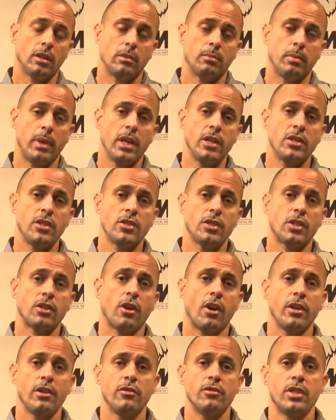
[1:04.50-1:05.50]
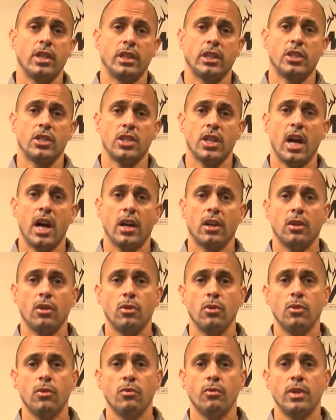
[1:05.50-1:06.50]
patients in cardiogenic shock
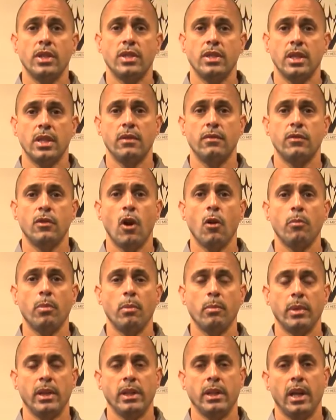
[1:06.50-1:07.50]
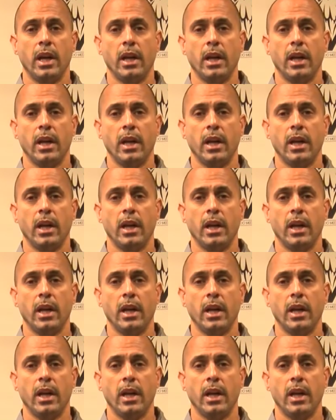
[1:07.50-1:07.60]
who receive dopamine